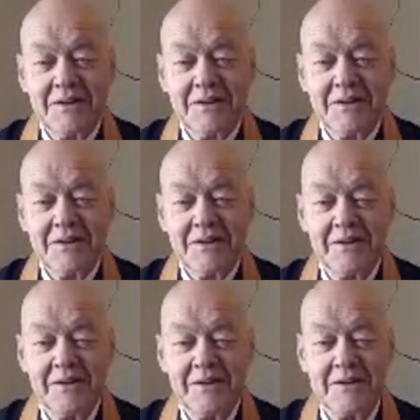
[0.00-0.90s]
Huh.
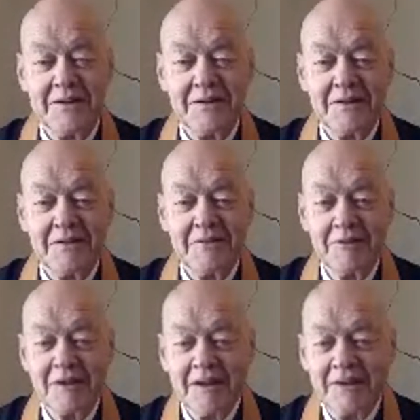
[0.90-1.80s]

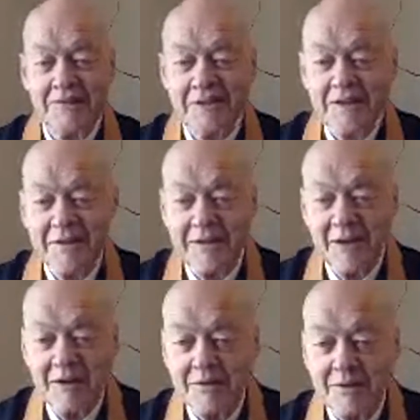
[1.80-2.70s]
We're kind of figuring it
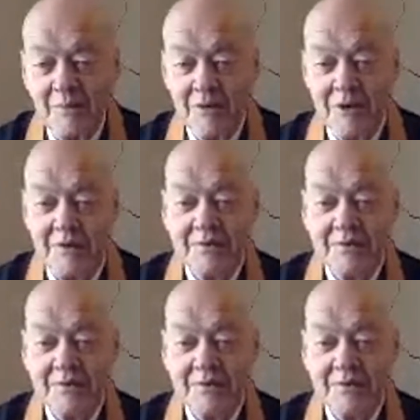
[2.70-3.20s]
out somewhat.